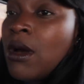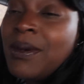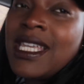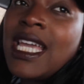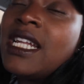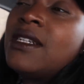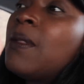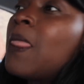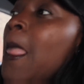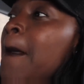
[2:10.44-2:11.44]
him up again
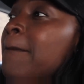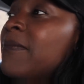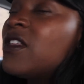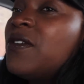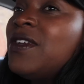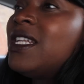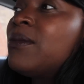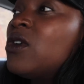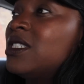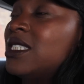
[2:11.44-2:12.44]
to feed
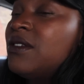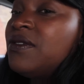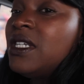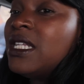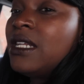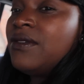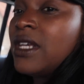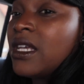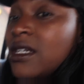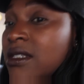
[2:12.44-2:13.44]
him because he didn't feed
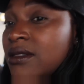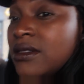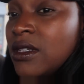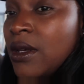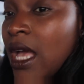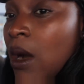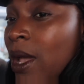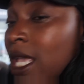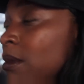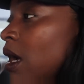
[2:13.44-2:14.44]
anything. So yeah, I'll
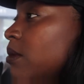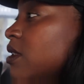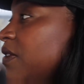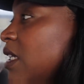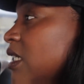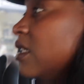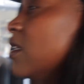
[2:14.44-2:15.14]
wake him up to feed